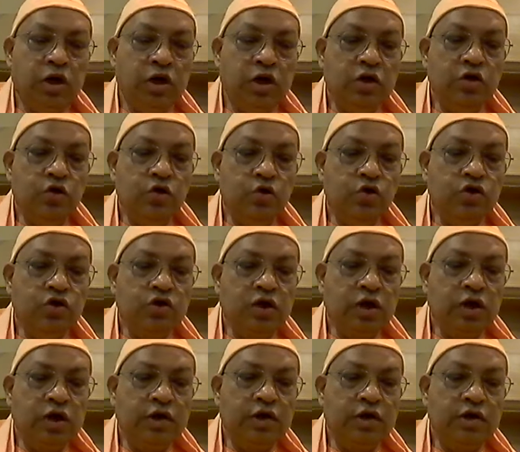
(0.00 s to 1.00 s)
The word
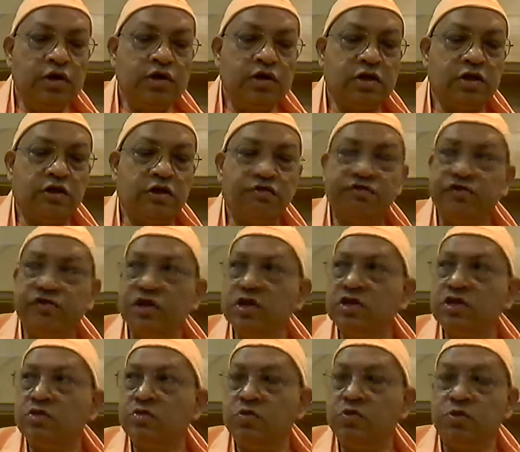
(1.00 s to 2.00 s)
used is,
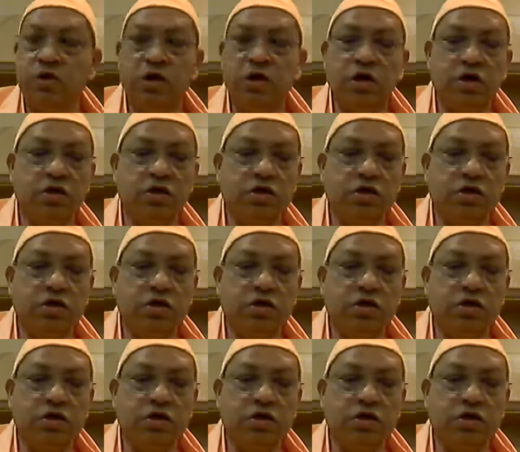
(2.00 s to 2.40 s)
the first